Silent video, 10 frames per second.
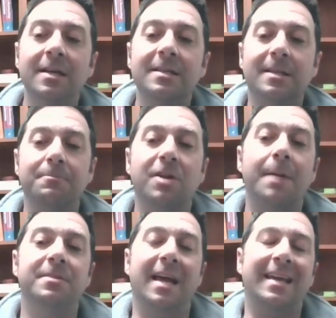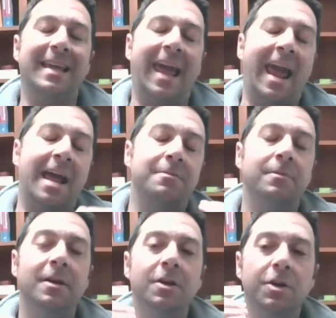sometimes that
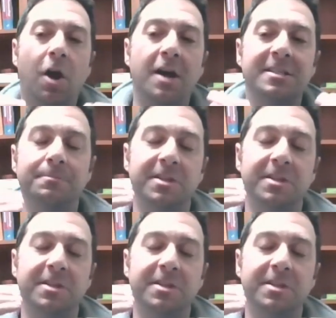can cause some